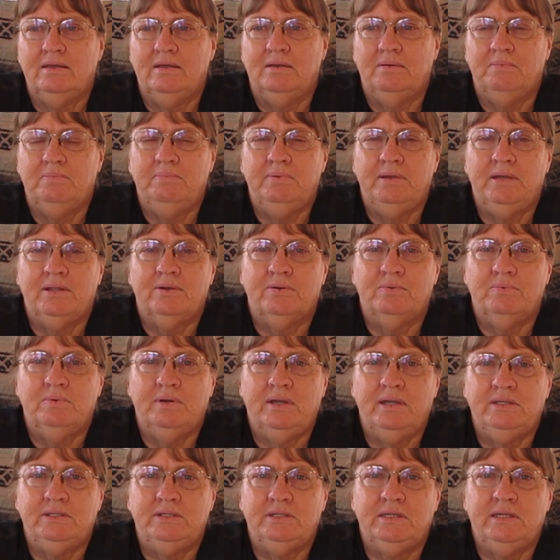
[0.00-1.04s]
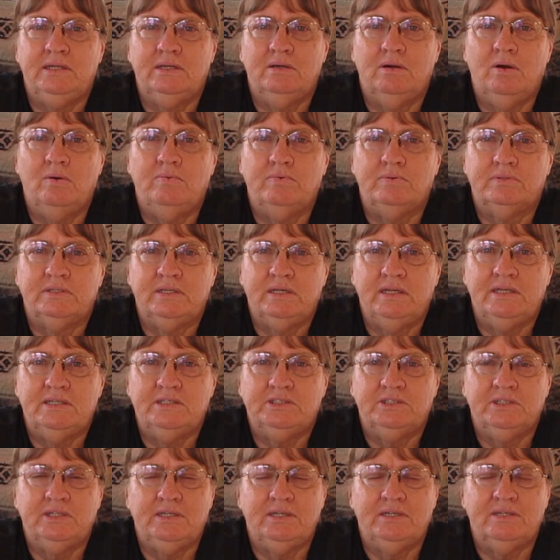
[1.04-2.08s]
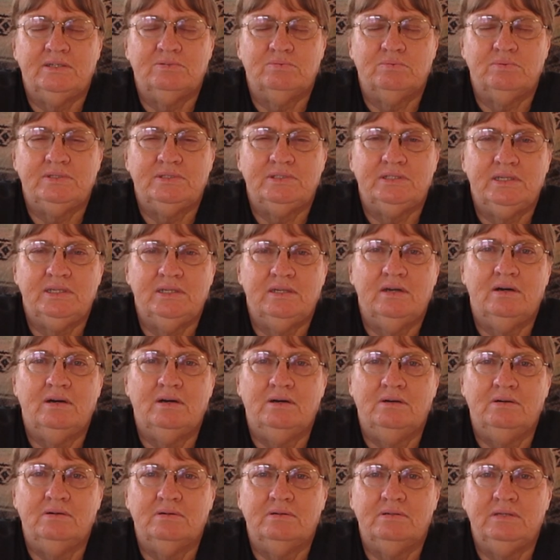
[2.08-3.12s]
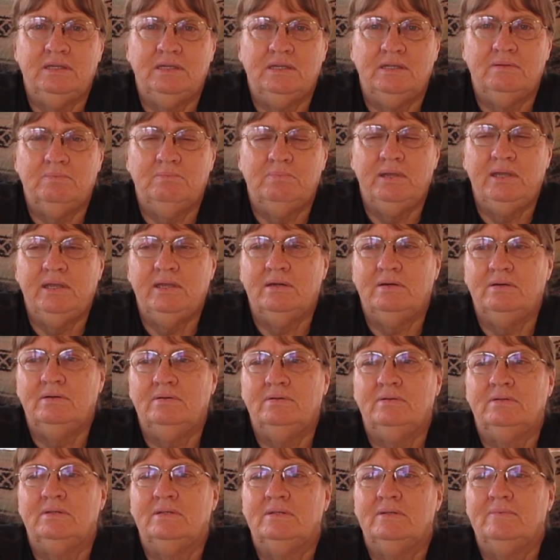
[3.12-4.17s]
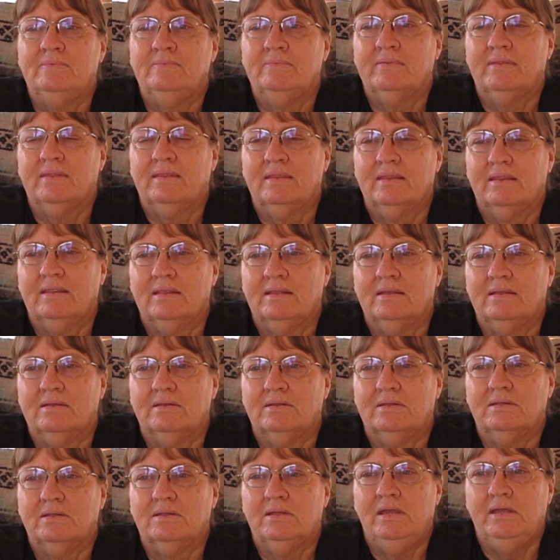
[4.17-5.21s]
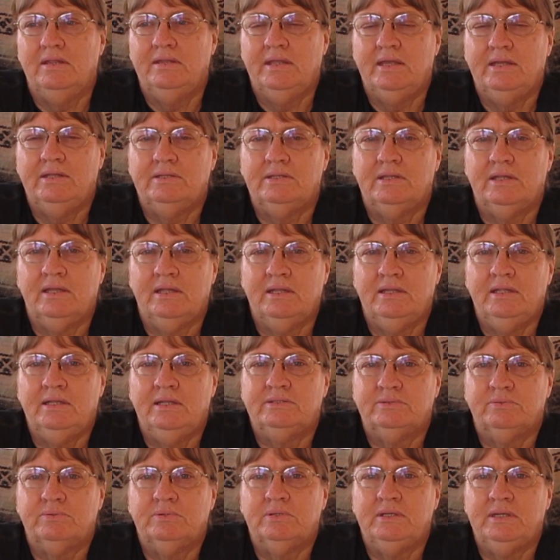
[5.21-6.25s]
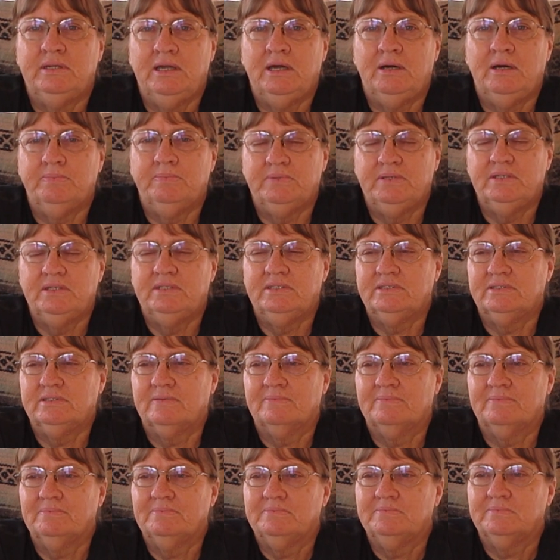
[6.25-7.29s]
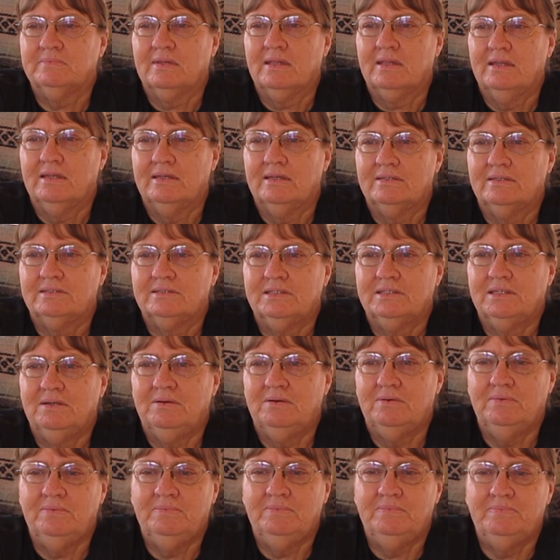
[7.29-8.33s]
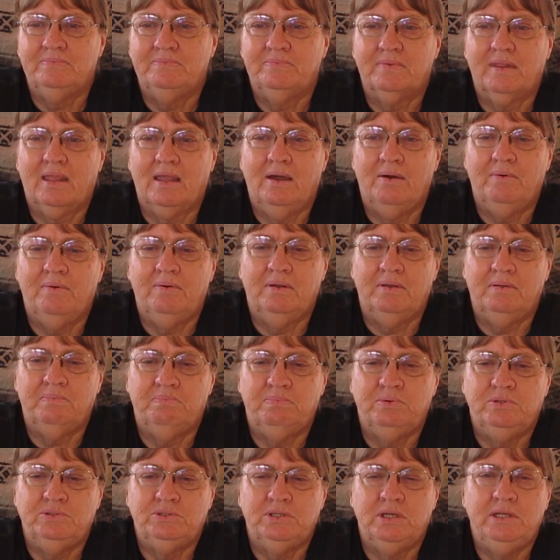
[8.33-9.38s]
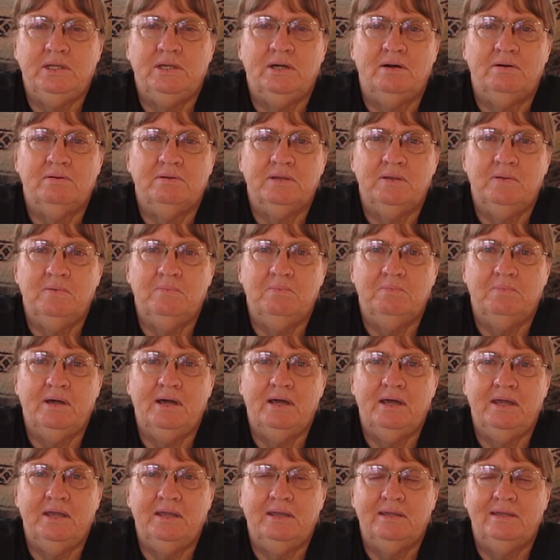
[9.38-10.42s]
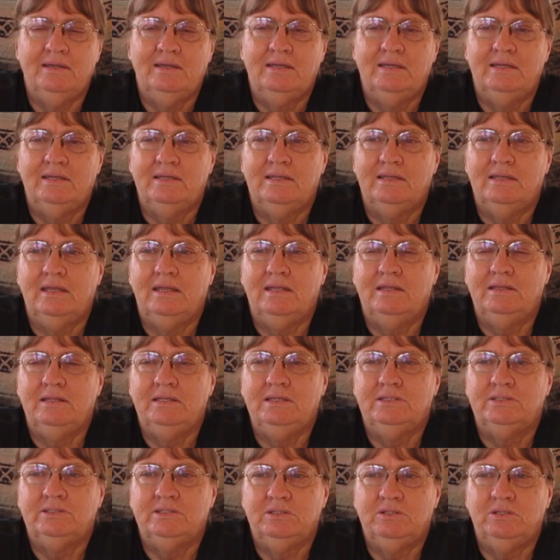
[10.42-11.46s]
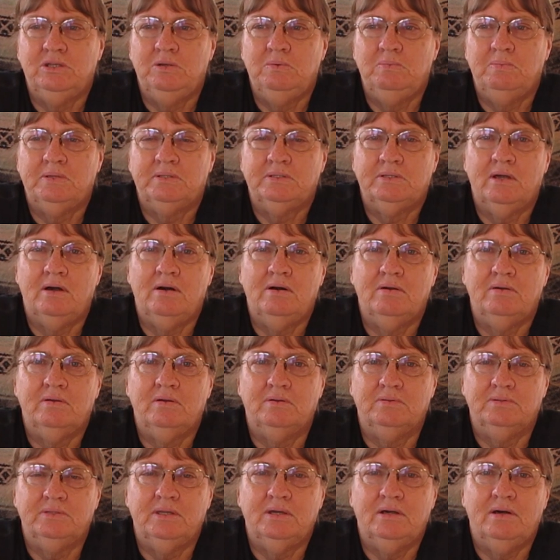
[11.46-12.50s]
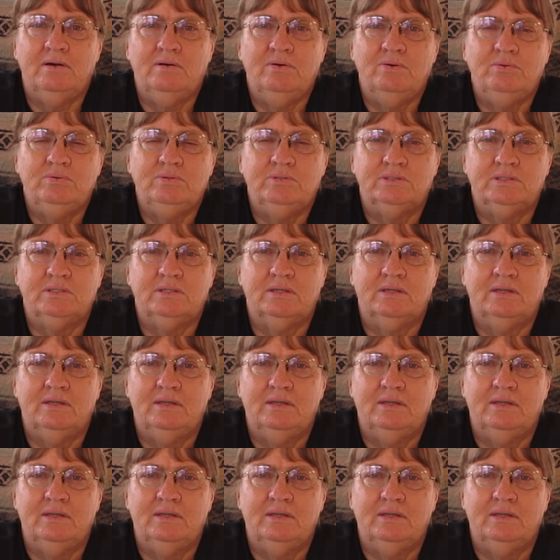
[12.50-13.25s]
a better way to get over Tessie because we see it all in Belle. And, that, and that's really helped us. So I appreciate y'all coming by and listening to my talk on dogs.